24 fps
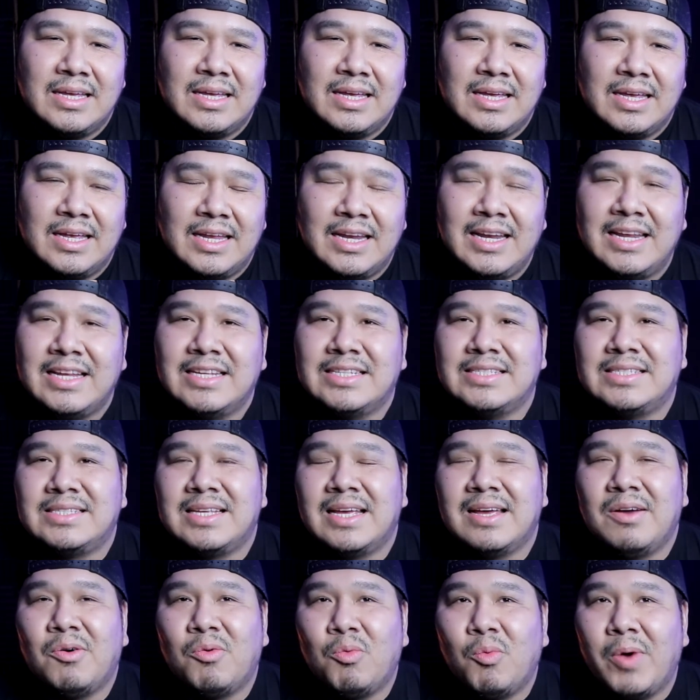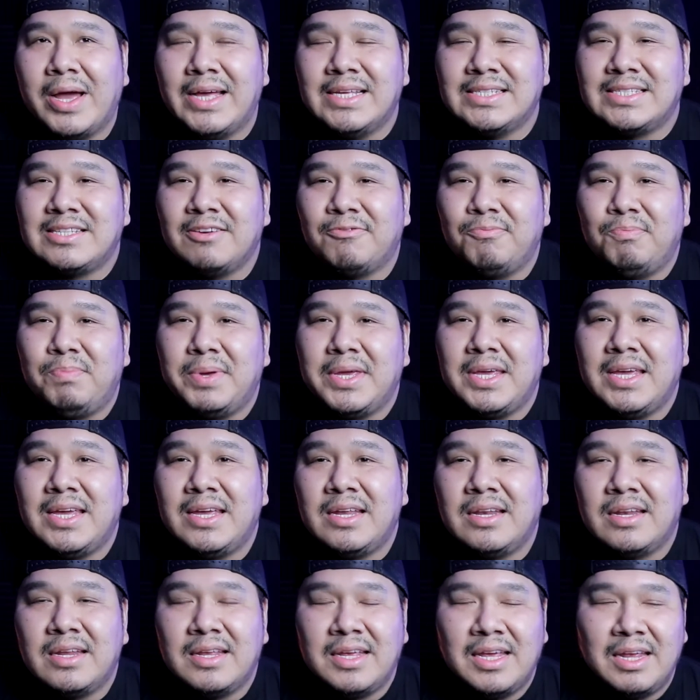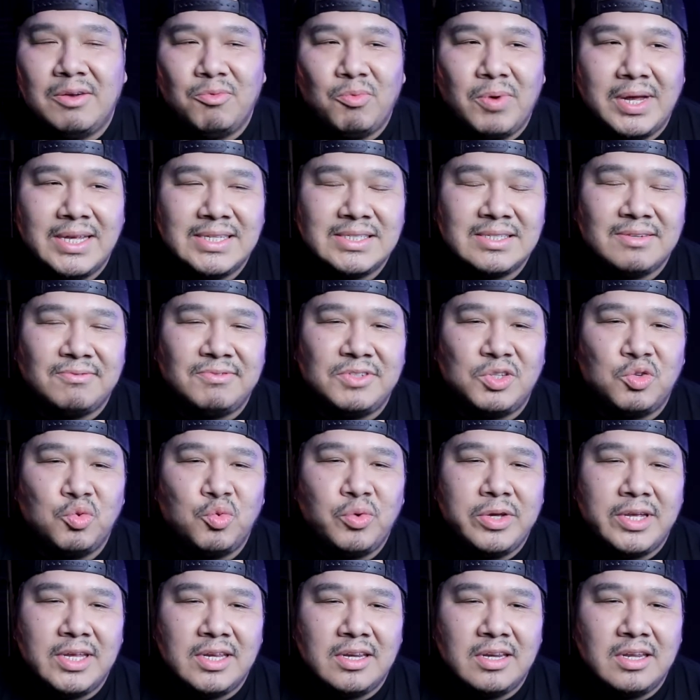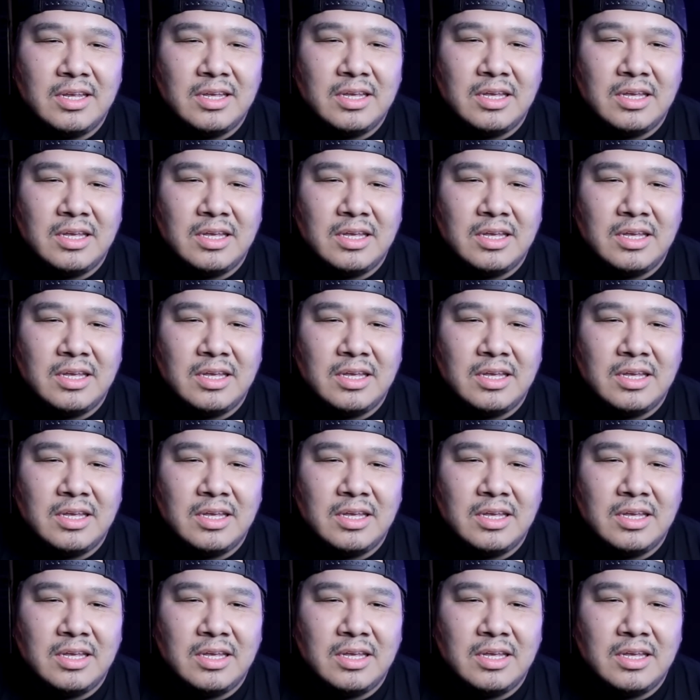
and his ways of being and ways of doing.